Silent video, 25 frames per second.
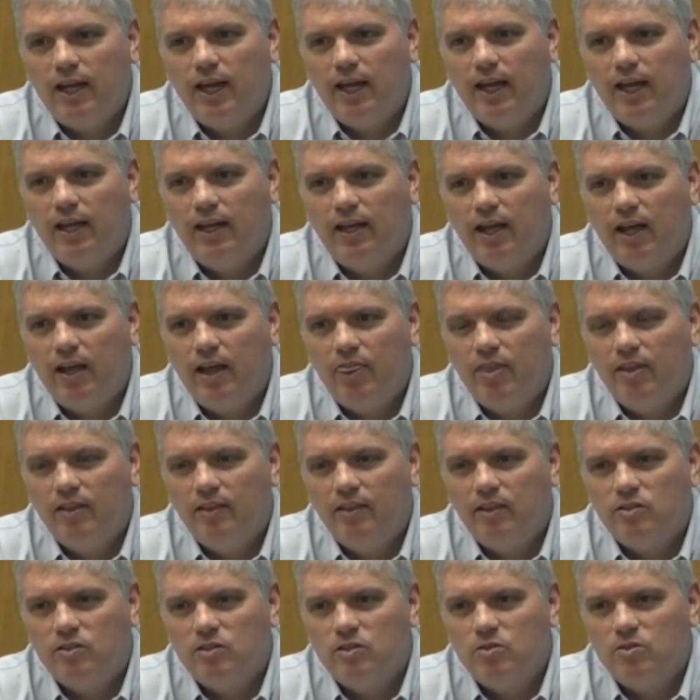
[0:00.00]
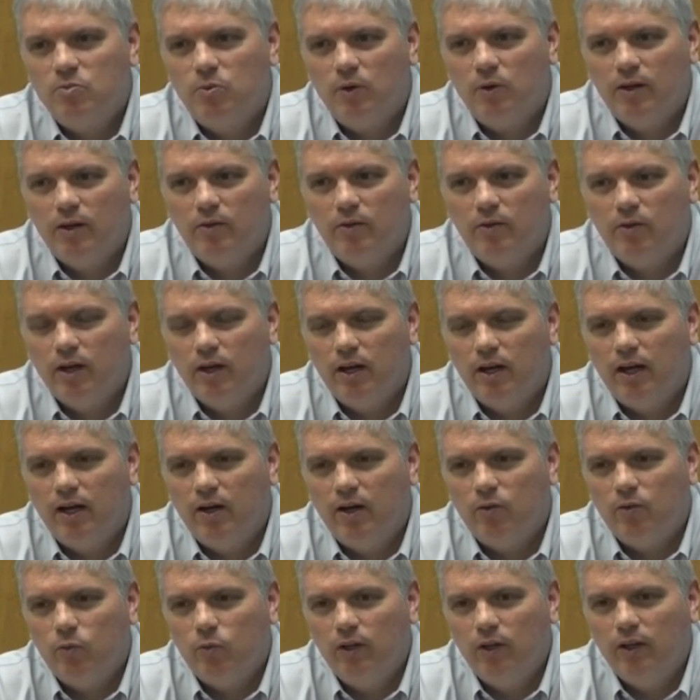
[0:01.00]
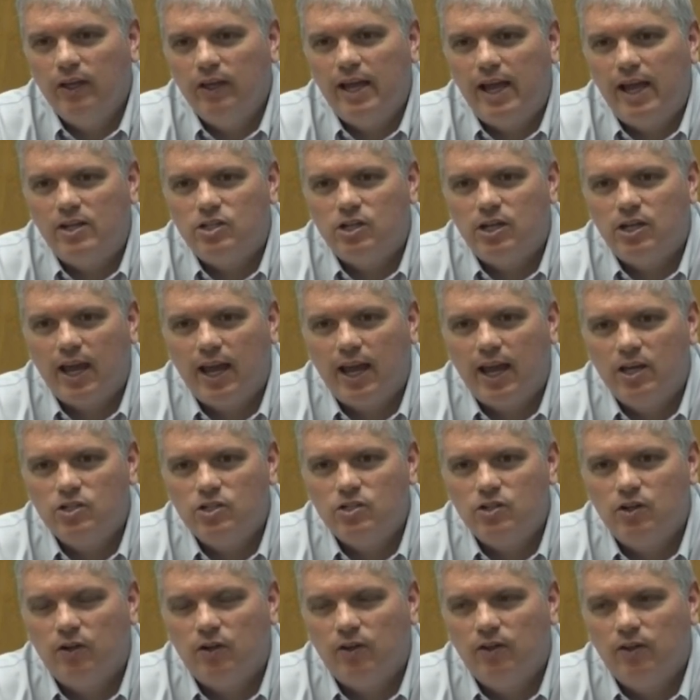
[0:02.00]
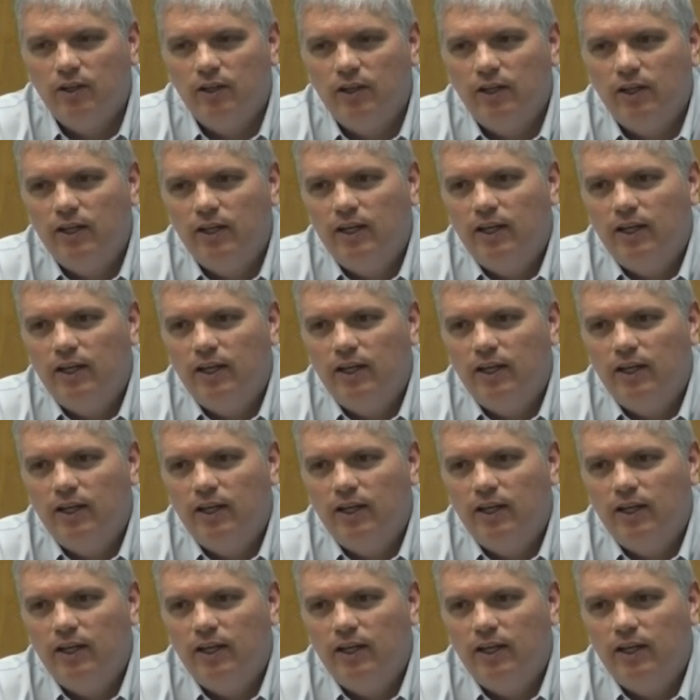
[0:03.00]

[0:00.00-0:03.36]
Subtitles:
and I think this has been really educational,